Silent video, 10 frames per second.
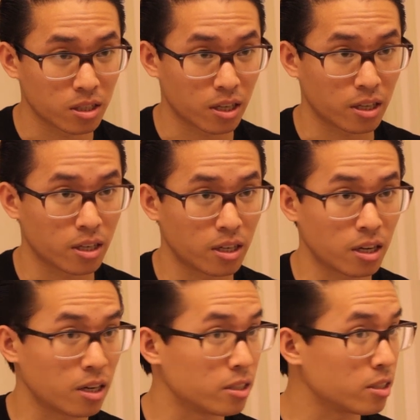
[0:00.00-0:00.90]
like
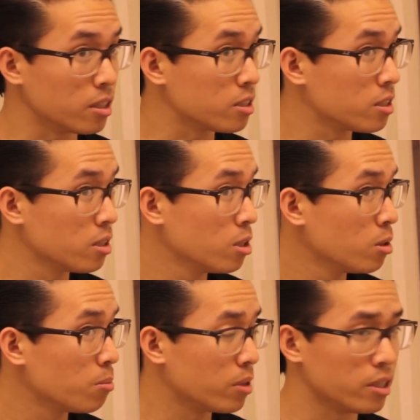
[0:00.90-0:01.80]
nice. It's
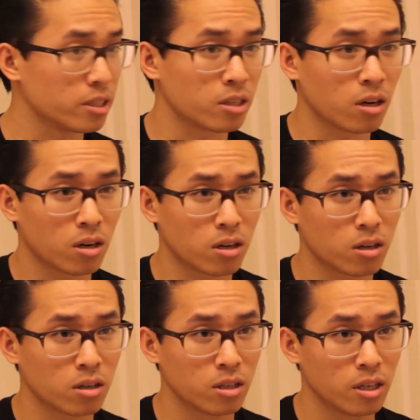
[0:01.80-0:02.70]
pretty
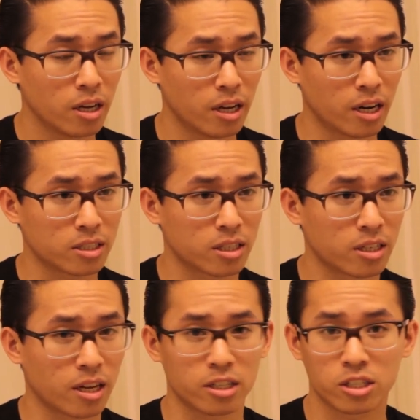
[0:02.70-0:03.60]
tall, it has a
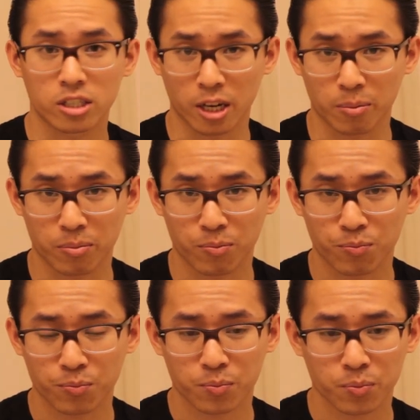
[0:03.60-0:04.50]
nice shape.
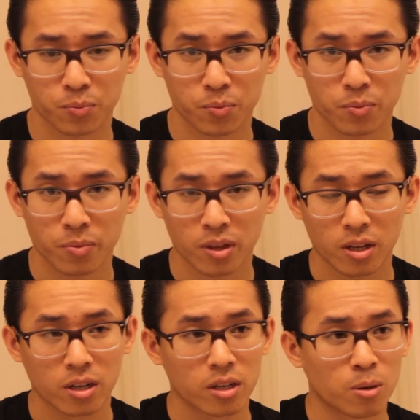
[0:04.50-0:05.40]

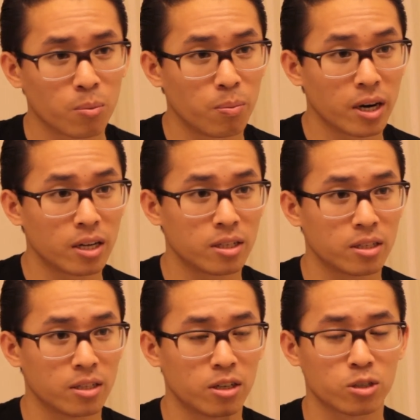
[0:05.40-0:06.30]
But
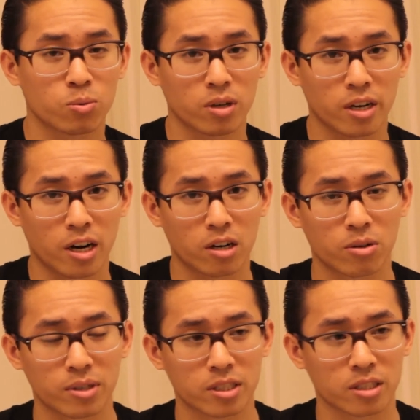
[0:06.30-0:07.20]
there is one
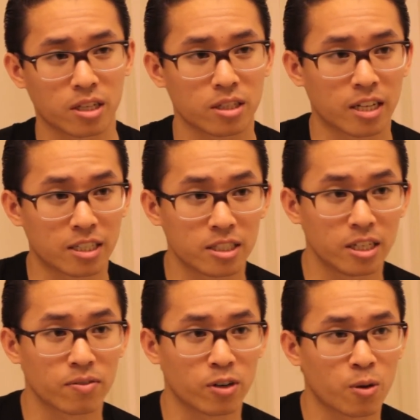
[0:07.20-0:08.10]
characteristic that, that's
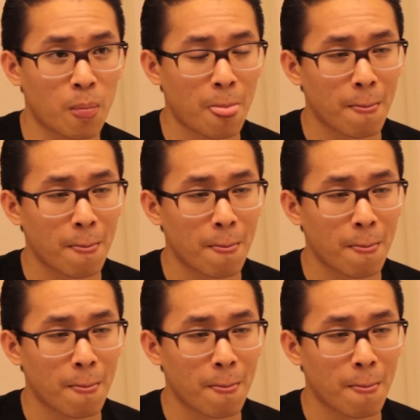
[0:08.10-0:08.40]
different.